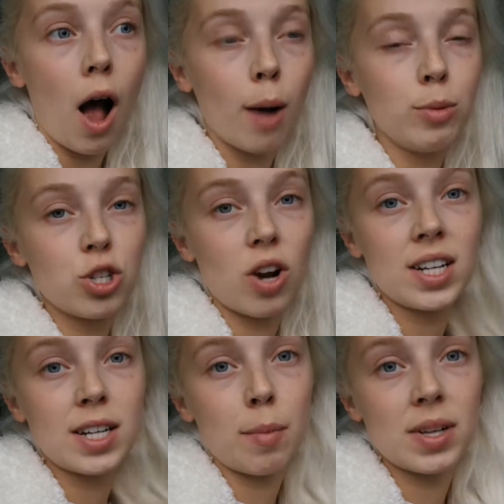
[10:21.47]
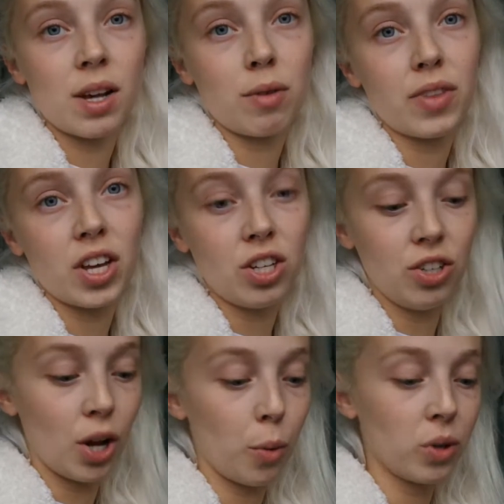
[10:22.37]
I'm just trying to tell myself that,
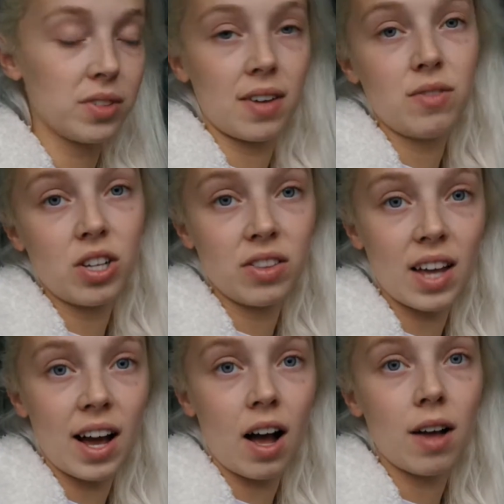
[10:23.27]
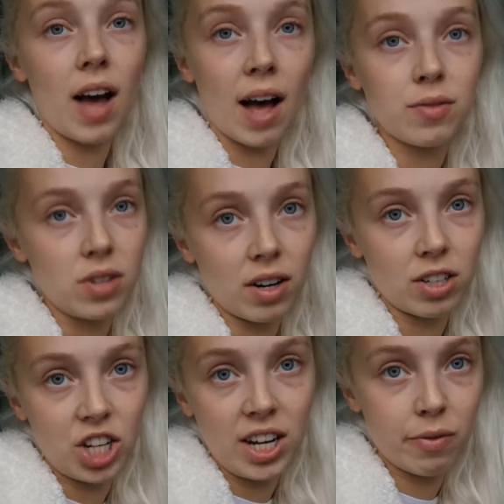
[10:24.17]
you know, once I've done that, I have to
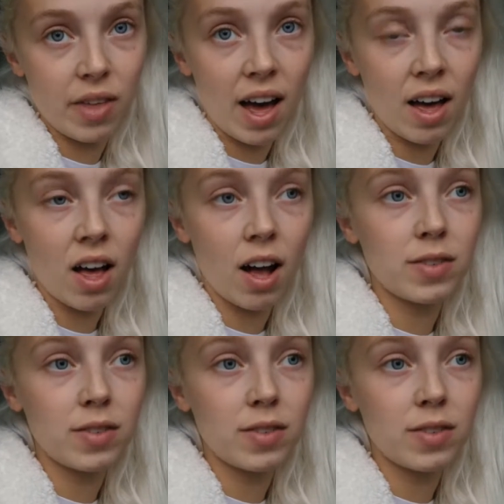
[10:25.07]
achieve that.